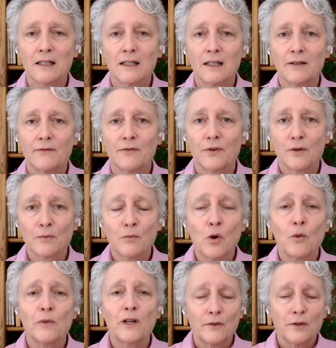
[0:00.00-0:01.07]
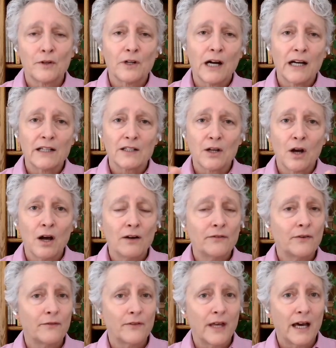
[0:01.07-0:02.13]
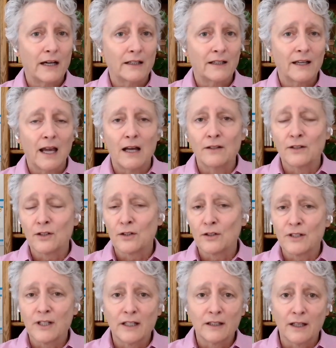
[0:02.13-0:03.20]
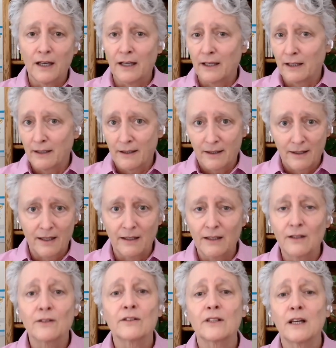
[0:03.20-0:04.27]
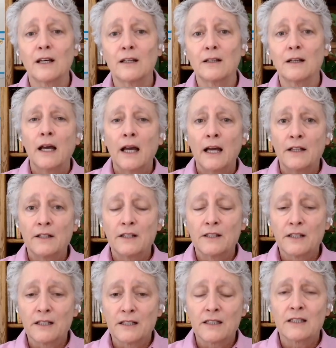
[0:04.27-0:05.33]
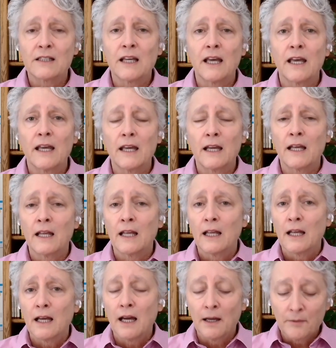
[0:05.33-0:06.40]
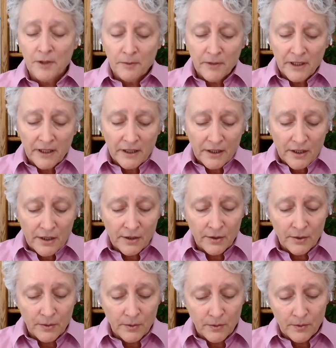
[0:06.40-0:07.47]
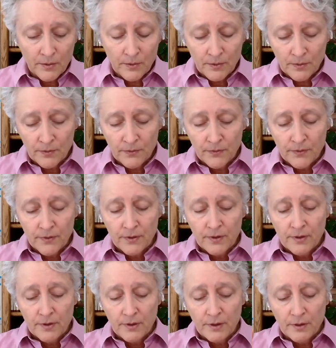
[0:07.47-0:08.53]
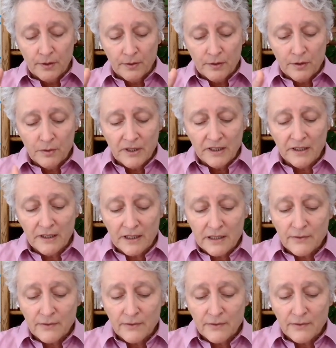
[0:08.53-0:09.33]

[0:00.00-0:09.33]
for a moment, your eyes off of that calendar deadline thing that you set, and to just say, I'm committing to, doing this